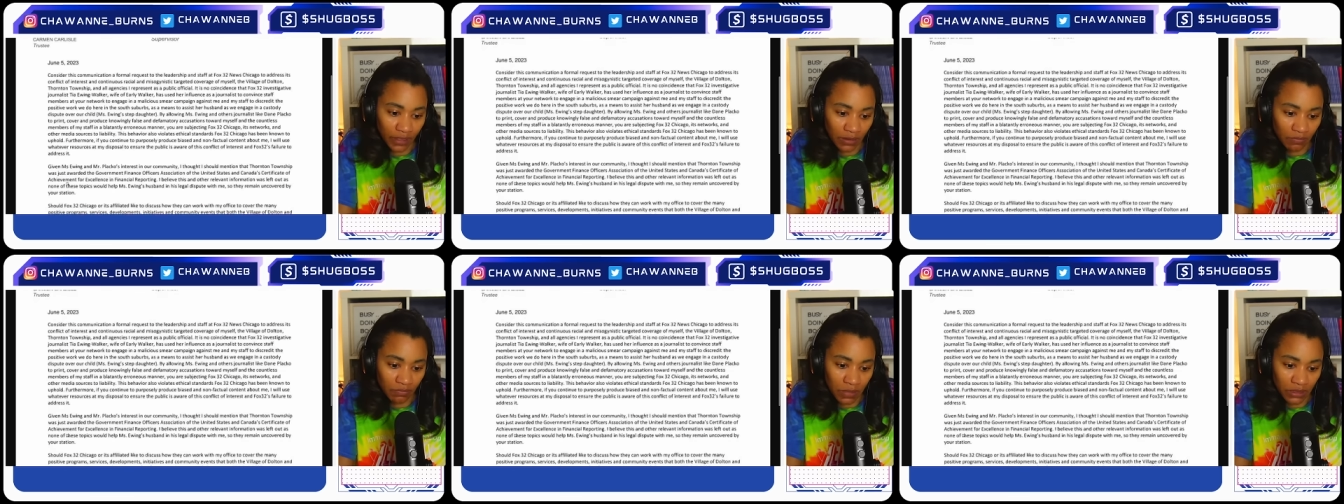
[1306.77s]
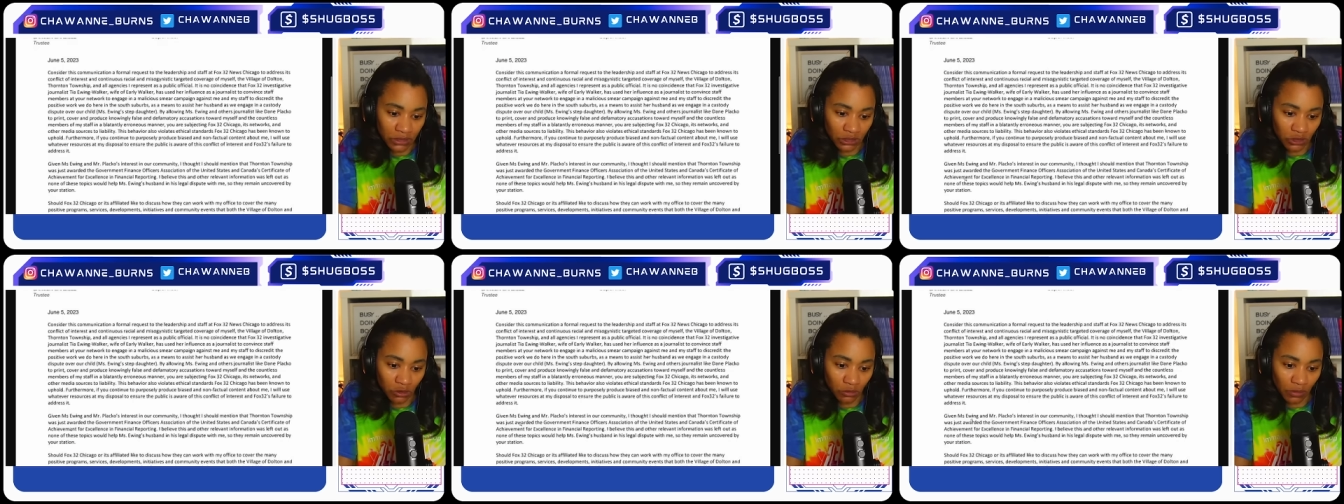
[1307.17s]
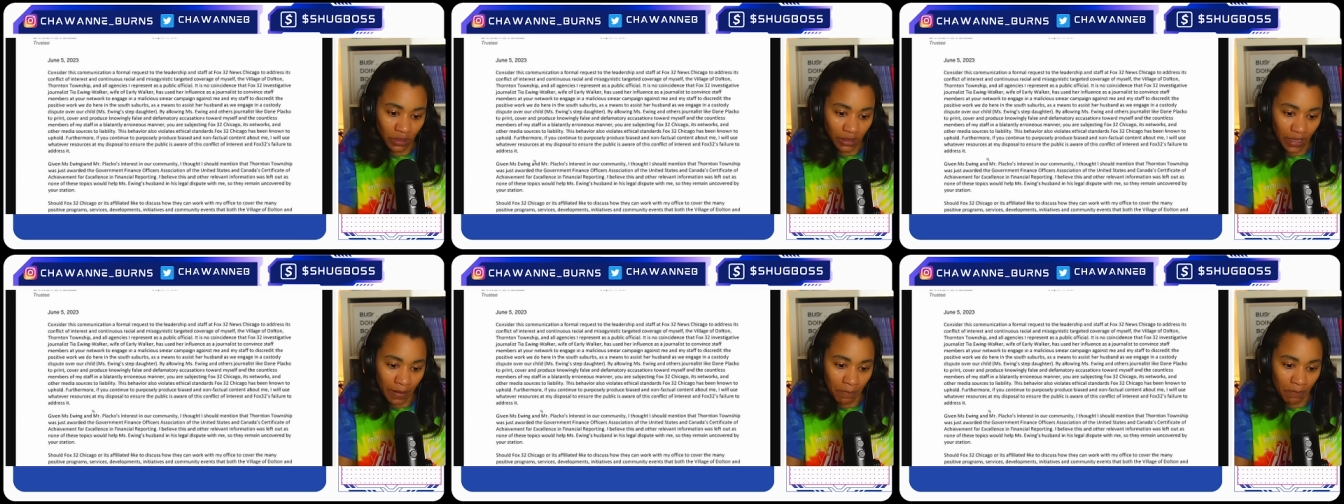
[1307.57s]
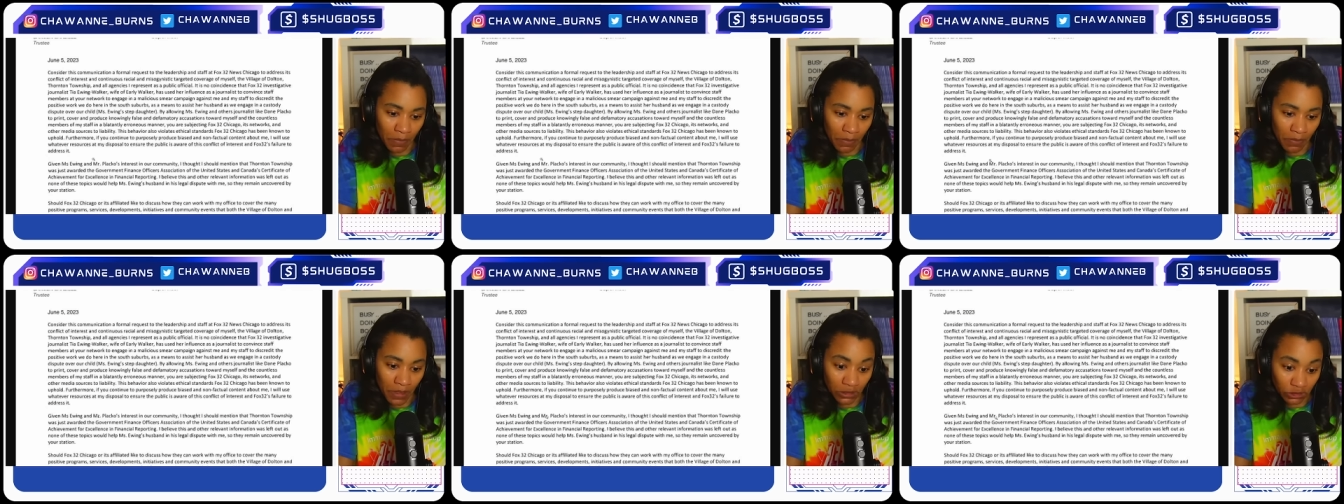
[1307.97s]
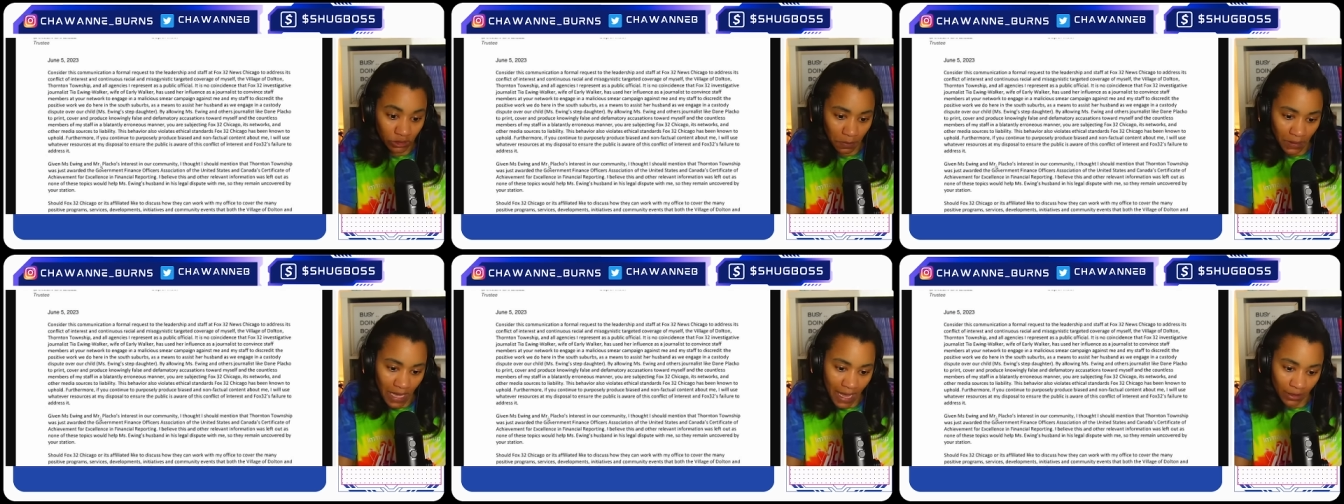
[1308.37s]
Ms. Ewing and
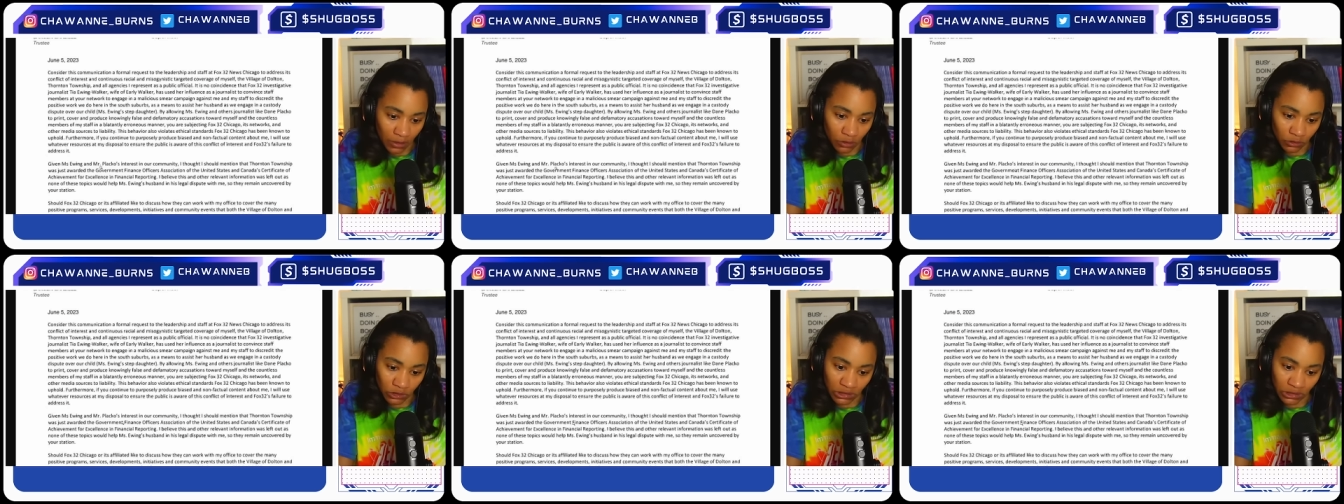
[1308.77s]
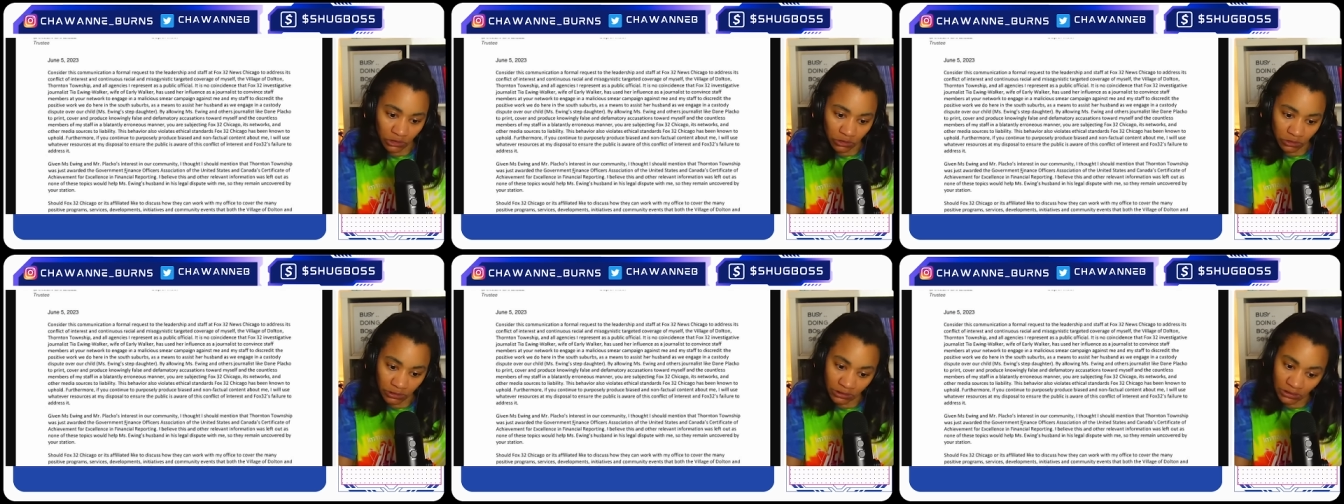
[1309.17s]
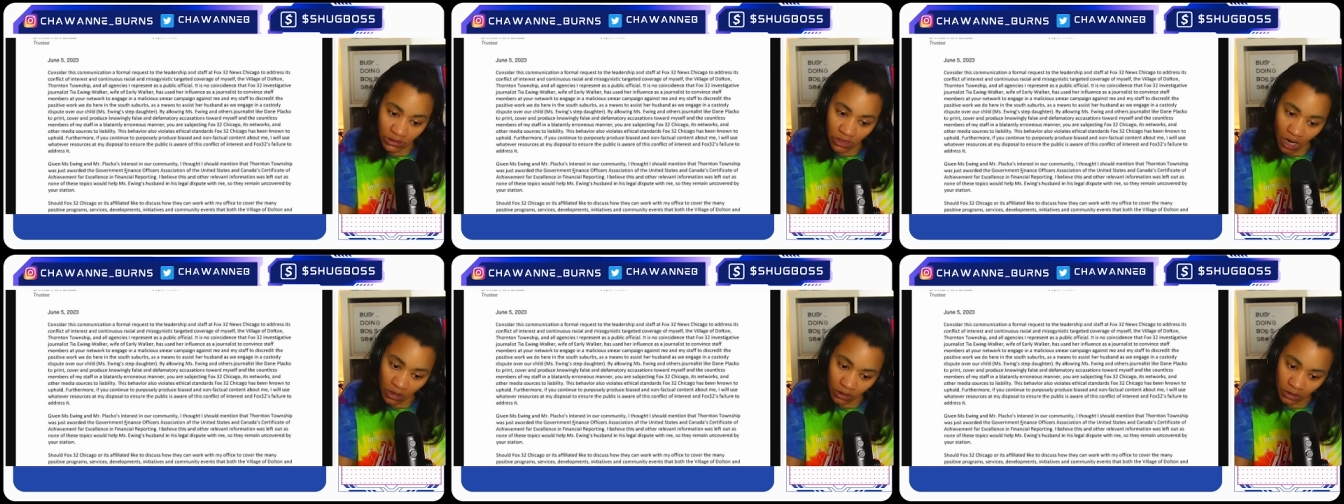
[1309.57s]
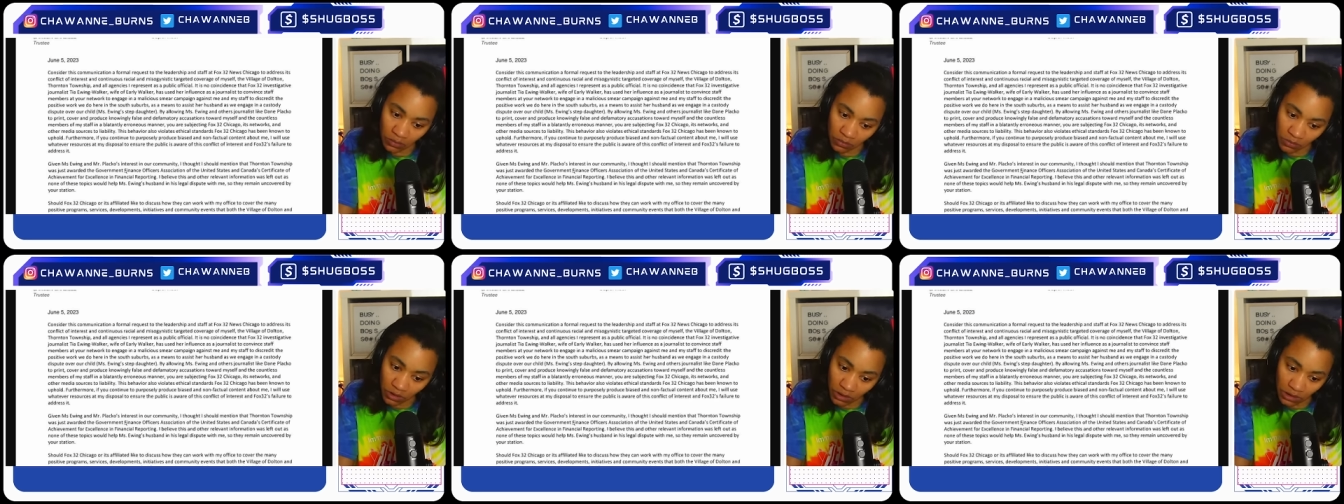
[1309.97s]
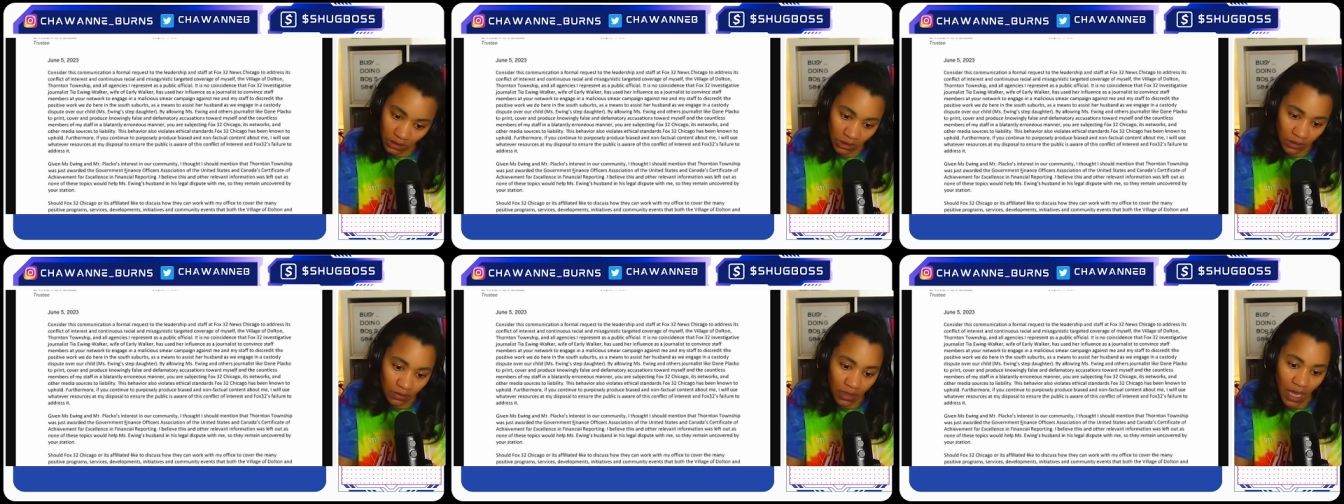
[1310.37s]
Mr. Placco's interest in our
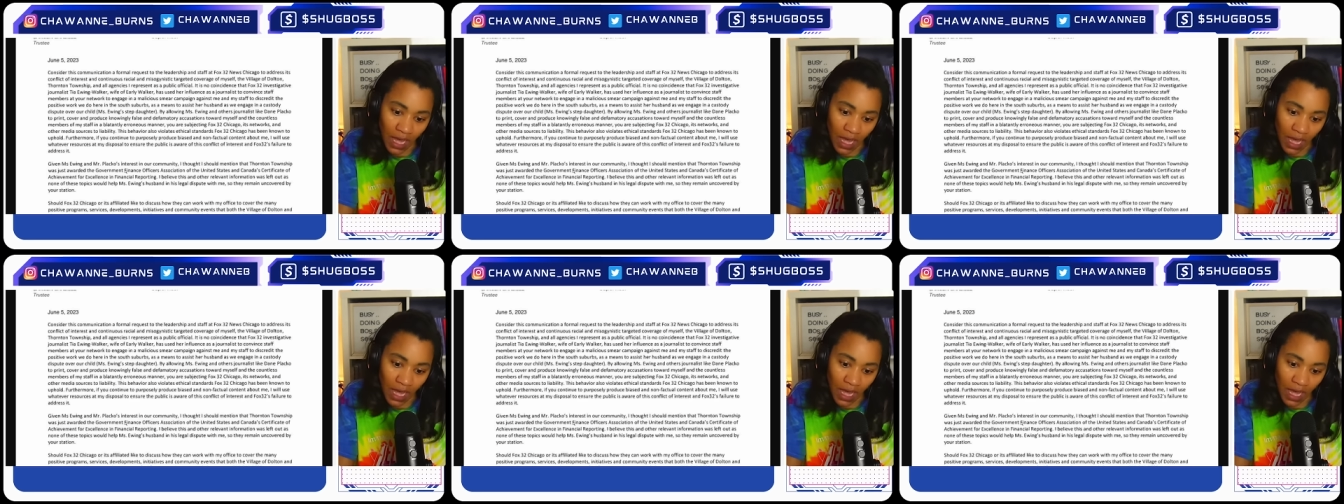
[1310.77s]
community,